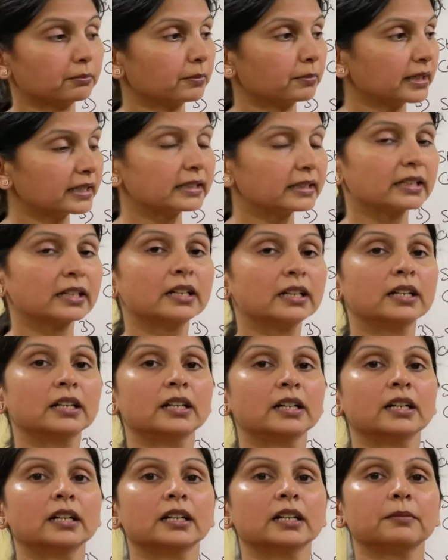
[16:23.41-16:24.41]
But
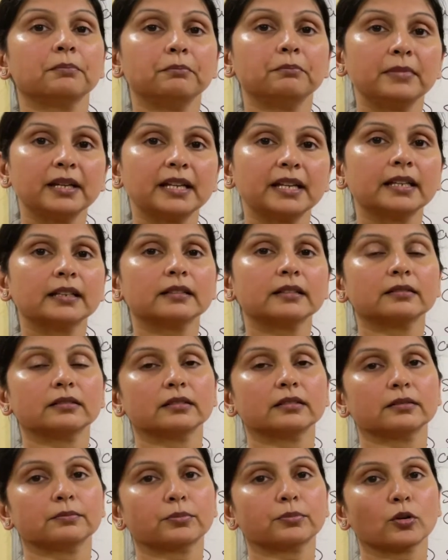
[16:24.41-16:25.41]
main
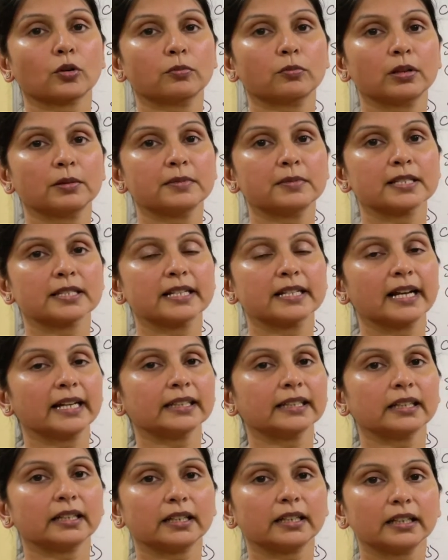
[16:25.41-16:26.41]
problem is
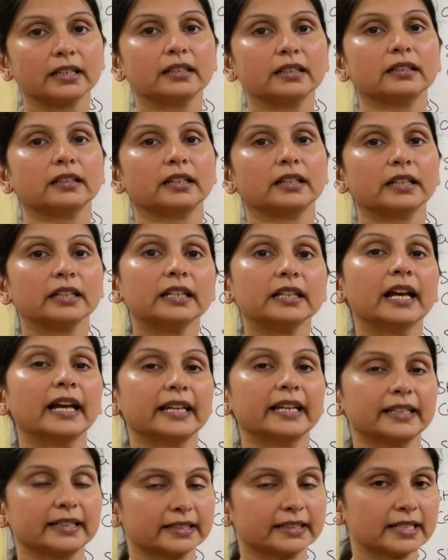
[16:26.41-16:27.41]
that in
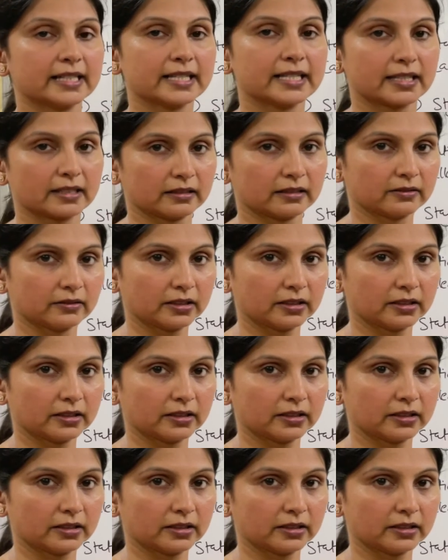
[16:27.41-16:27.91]
inheritance